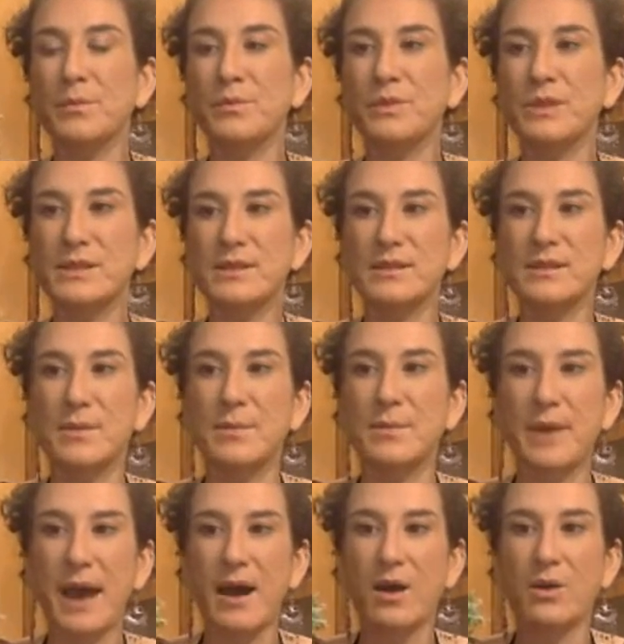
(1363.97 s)
this is
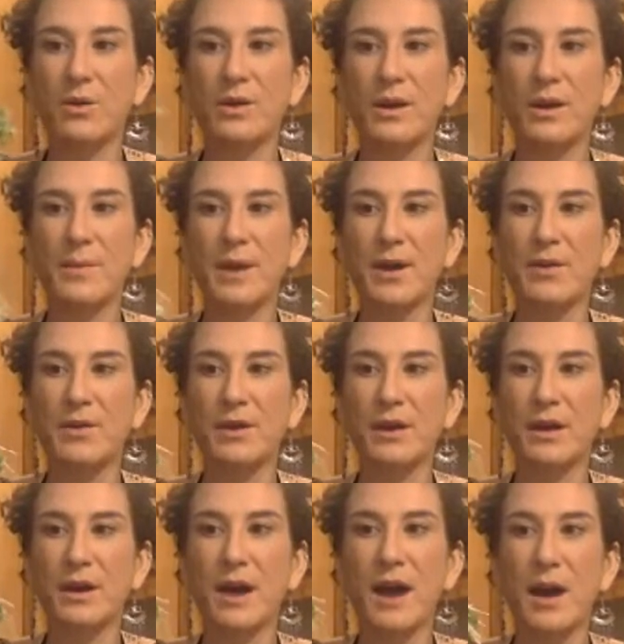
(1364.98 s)
about, about a
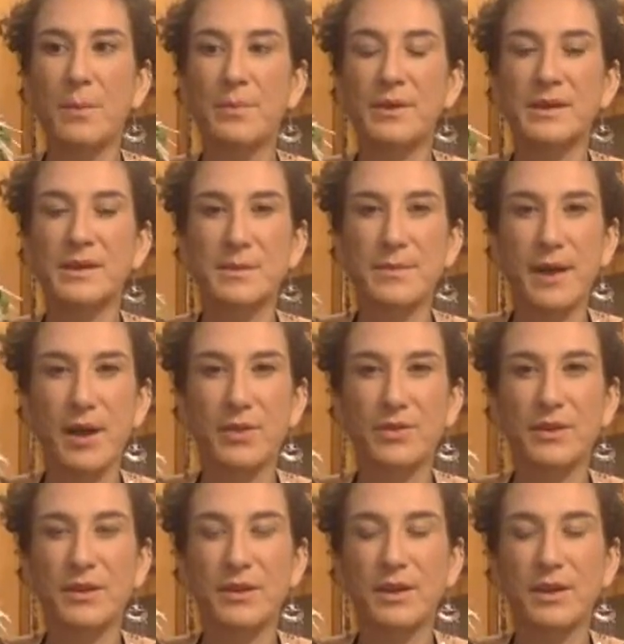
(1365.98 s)
cup is about
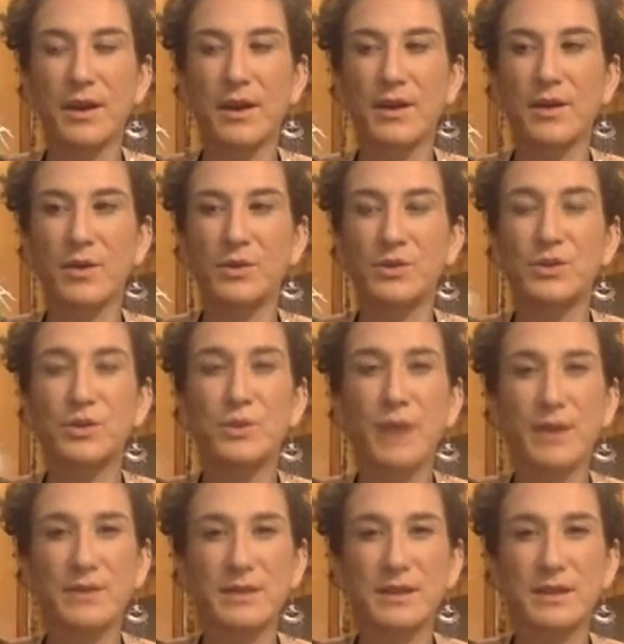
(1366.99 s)
the, uh, or two
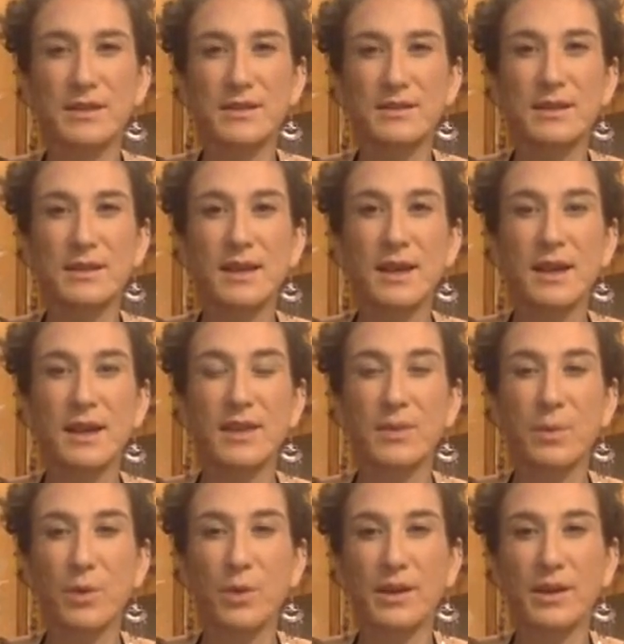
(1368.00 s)
ounces in the
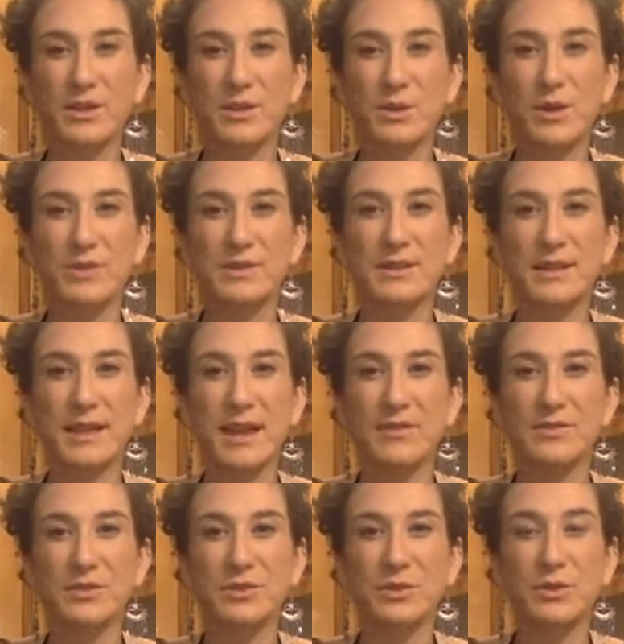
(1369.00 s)
morning and two ounces in the
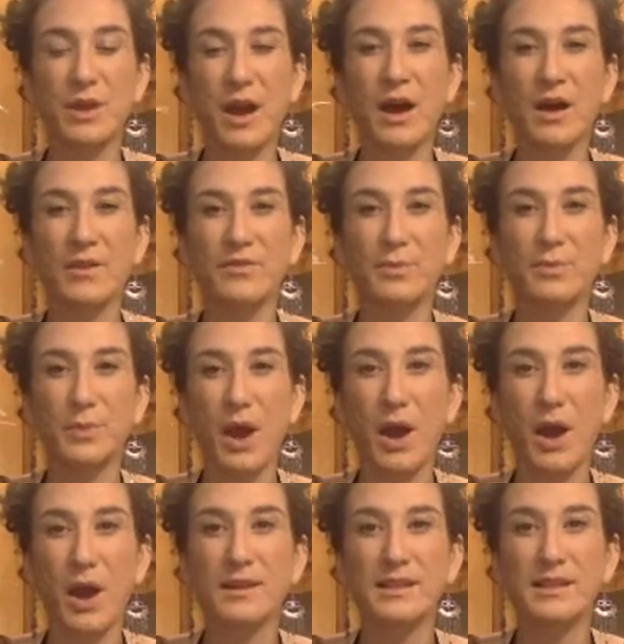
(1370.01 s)
afternoon of
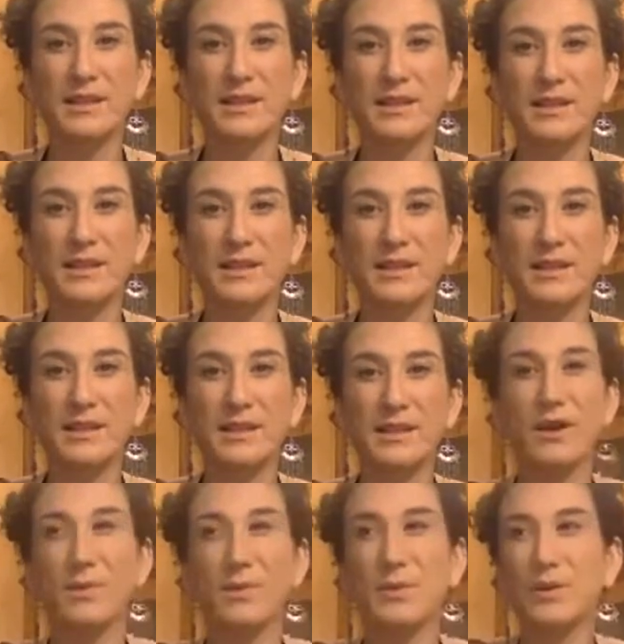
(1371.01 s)
broccoli sprouts is the
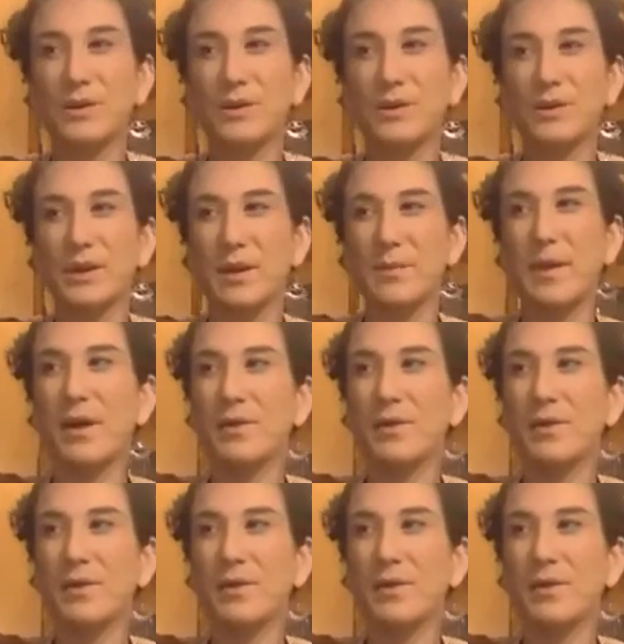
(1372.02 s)
therapeutic amount.